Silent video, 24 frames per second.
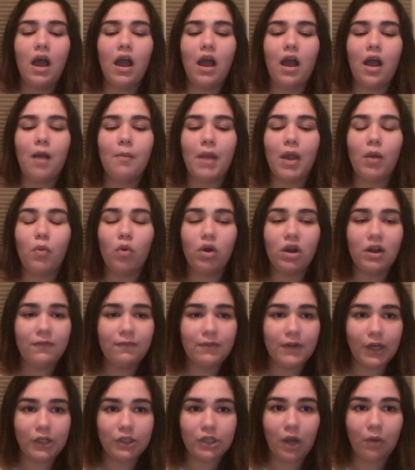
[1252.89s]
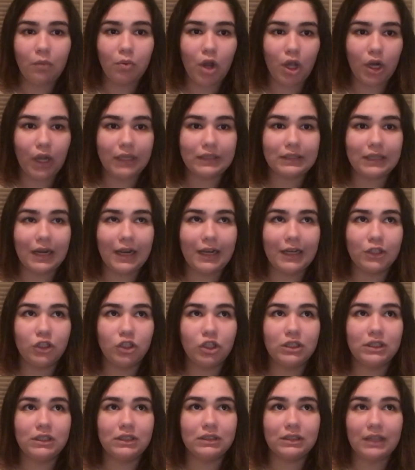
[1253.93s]
I want to finish out products that I
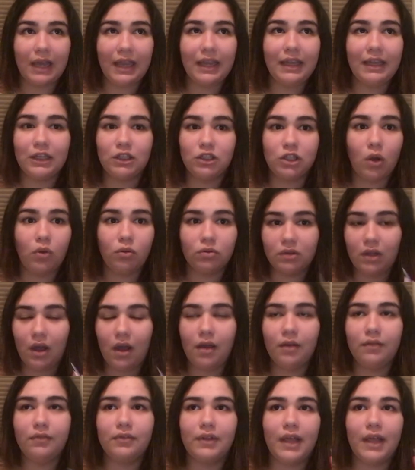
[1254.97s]
just like and don't love,